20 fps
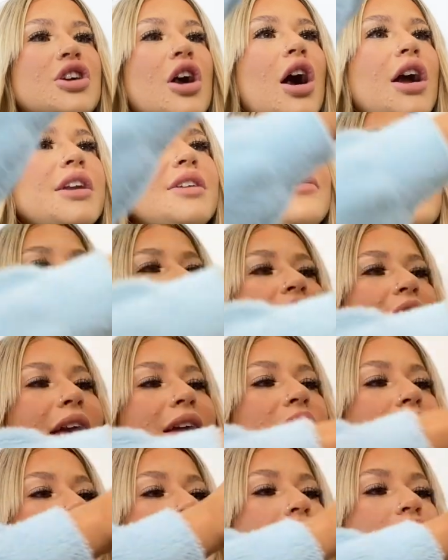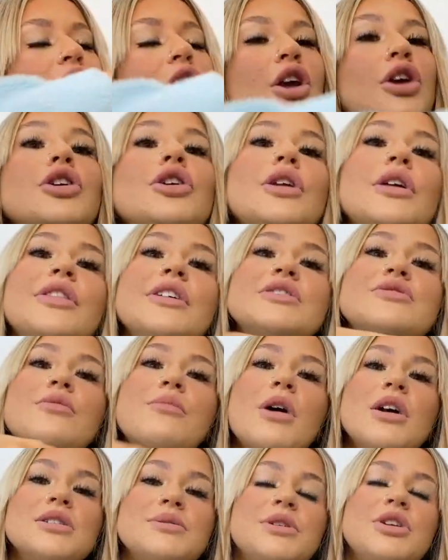kind of shaped. You know, this
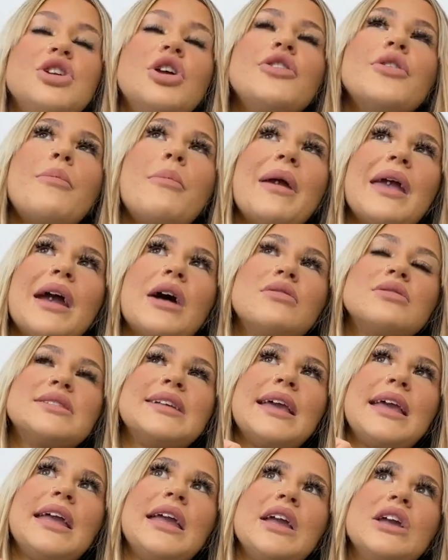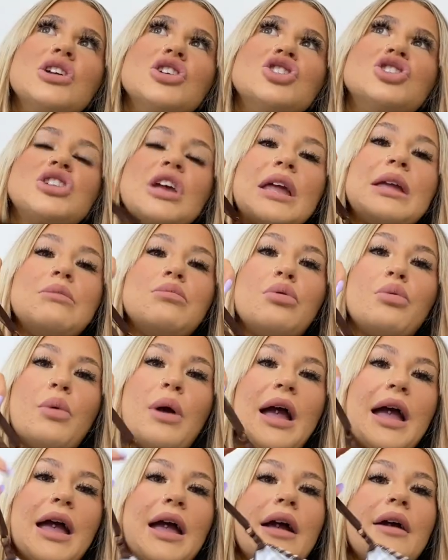reminds me, you know the PLT
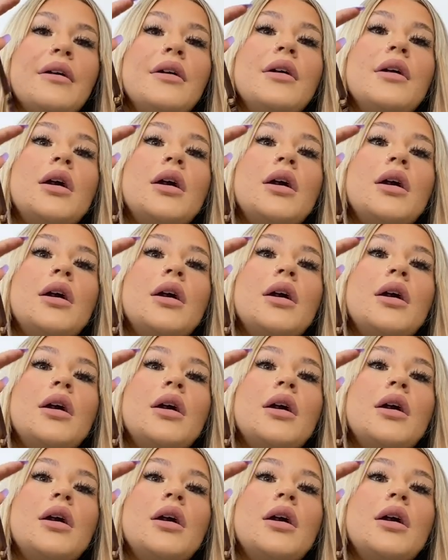shapewear